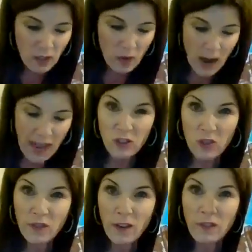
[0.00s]
I'm going to
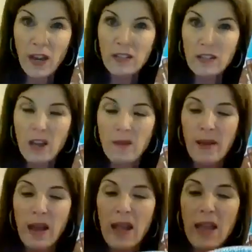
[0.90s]
do, I had 2 different
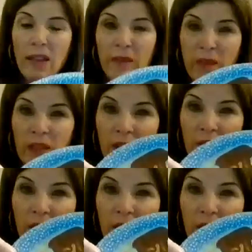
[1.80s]
reds on my